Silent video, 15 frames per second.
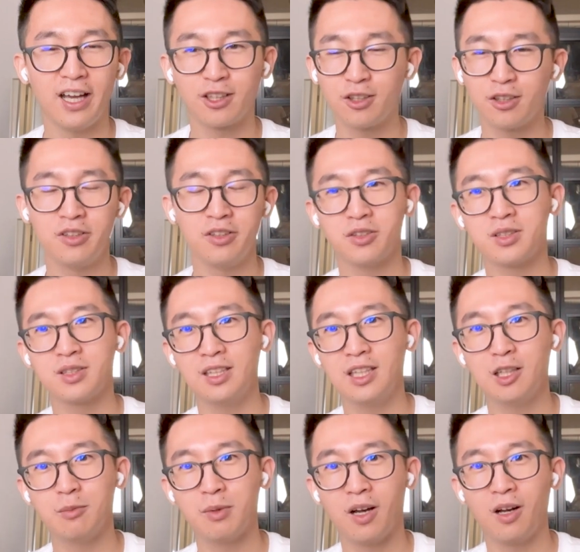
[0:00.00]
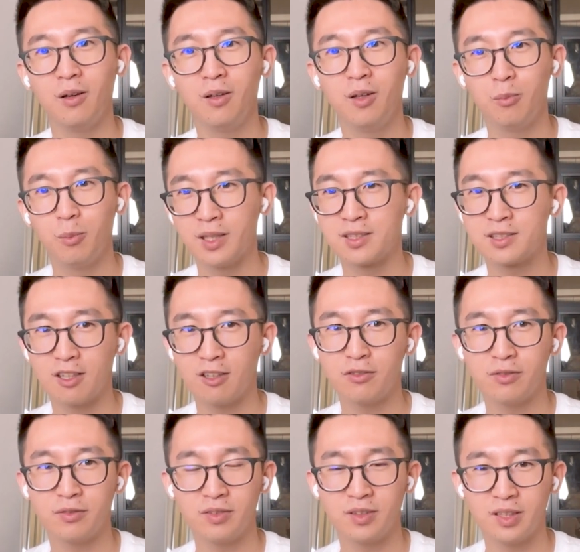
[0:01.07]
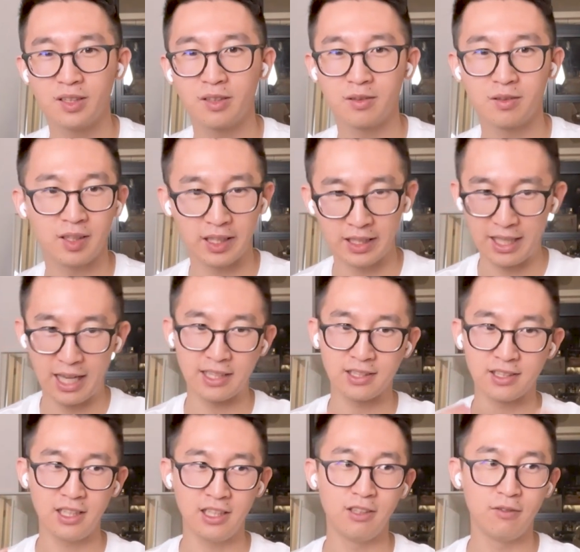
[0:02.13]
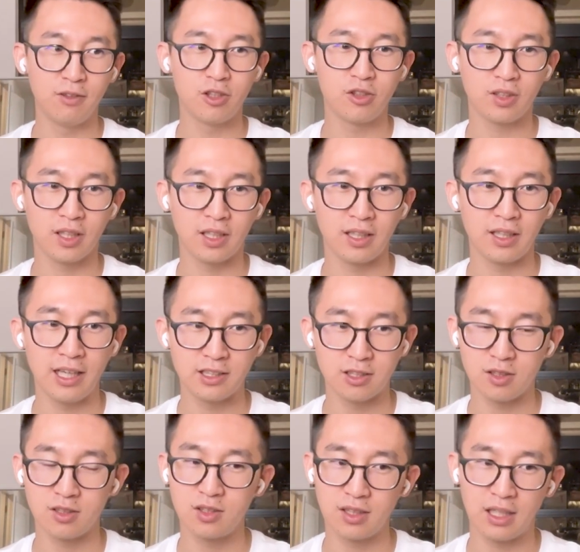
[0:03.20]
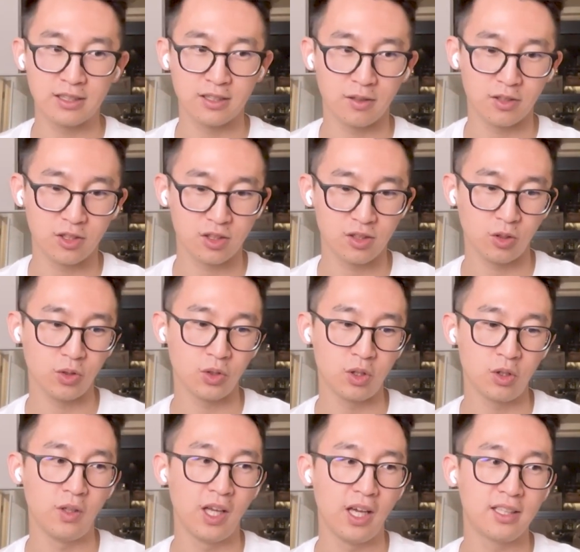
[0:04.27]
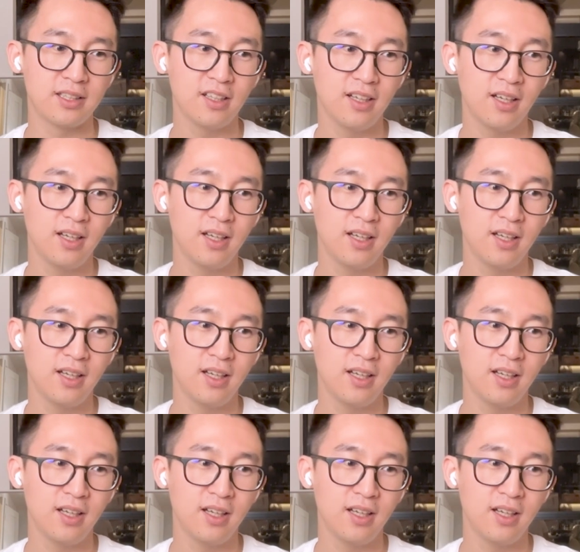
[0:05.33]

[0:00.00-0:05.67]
couldn't just think about myself like as an individual, as a sole unit.